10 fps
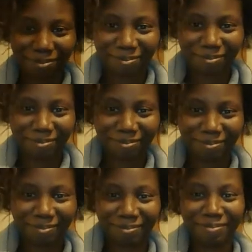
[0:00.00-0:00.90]

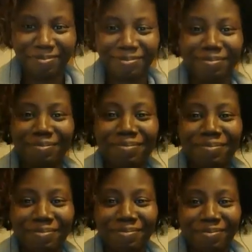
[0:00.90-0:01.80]

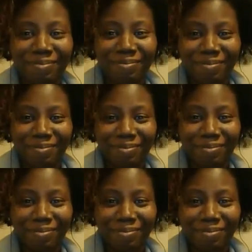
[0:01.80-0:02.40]
Nobody speaks.